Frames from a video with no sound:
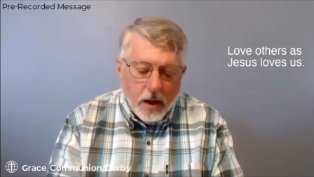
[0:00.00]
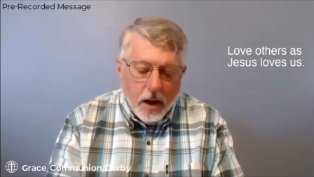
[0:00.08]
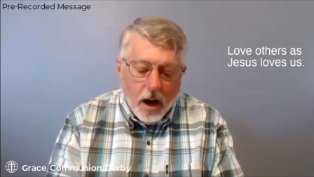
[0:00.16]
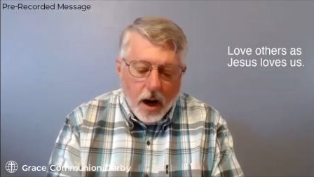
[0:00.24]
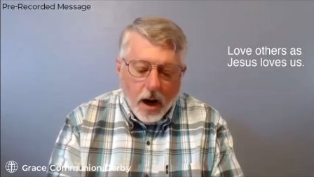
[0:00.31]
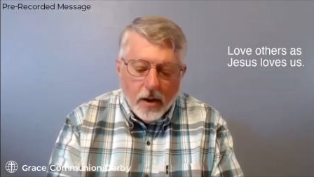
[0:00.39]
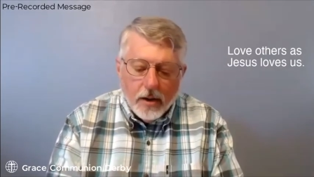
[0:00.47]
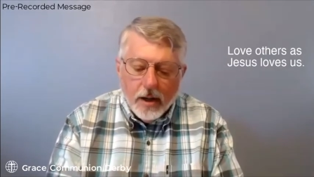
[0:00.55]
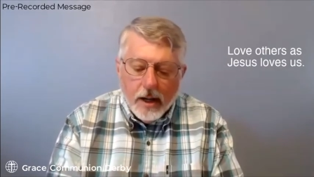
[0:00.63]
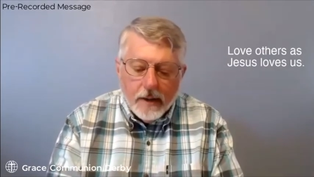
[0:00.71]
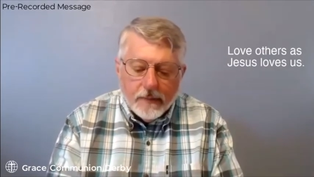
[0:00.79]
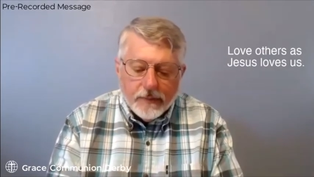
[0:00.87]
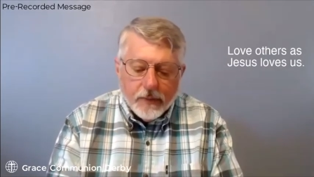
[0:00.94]
Our
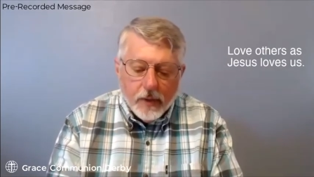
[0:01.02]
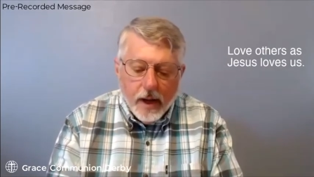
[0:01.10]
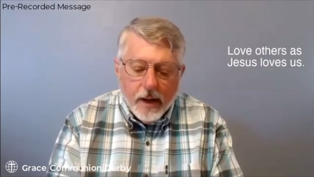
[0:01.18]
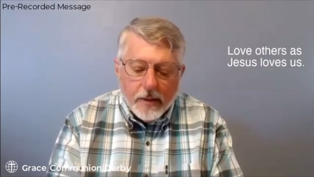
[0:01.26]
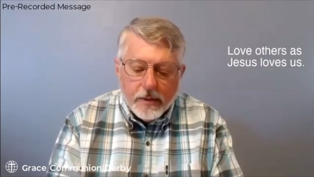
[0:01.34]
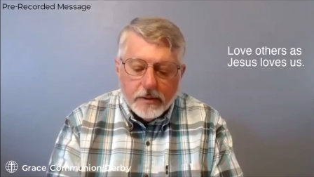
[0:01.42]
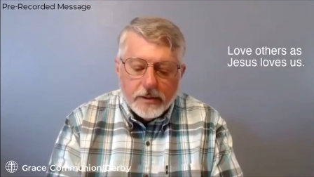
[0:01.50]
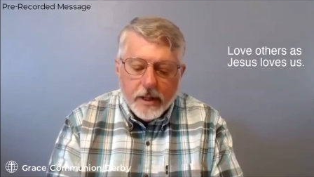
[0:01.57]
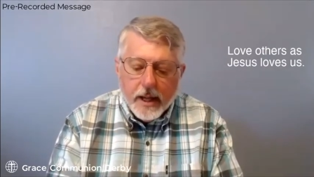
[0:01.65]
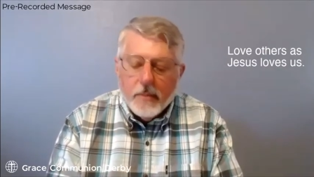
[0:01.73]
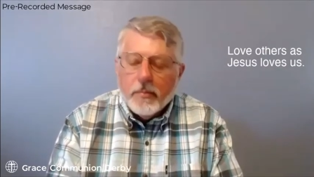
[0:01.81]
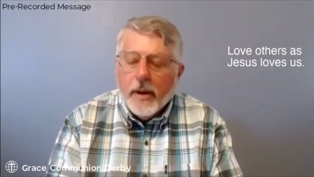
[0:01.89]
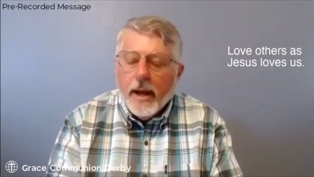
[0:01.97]
love for others
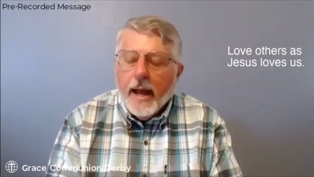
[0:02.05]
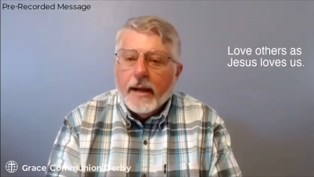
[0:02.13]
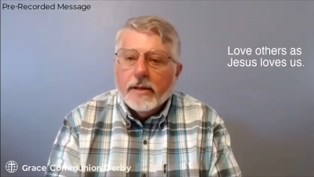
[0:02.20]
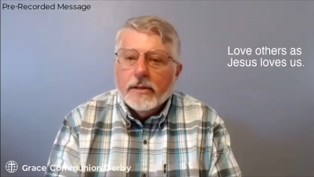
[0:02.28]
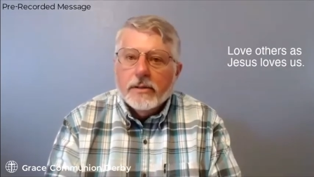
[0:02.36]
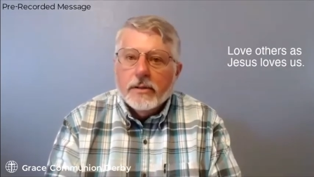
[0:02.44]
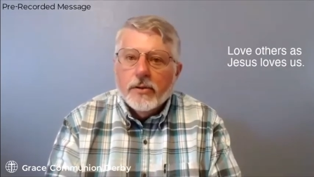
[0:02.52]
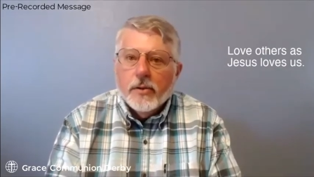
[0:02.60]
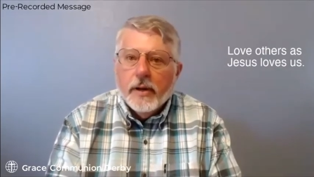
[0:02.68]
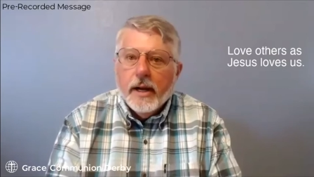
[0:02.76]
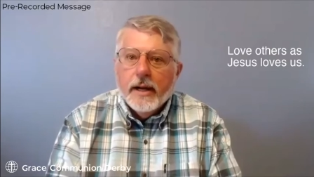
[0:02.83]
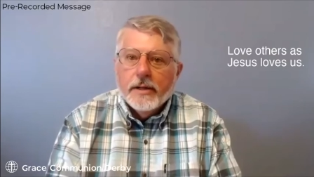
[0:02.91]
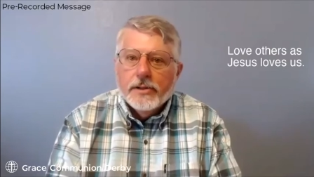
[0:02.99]
impacts
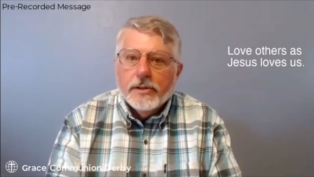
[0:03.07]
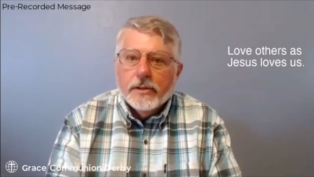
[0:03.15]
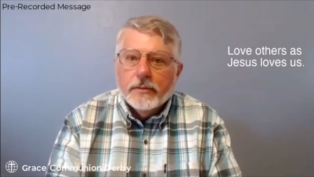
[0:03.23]
creation.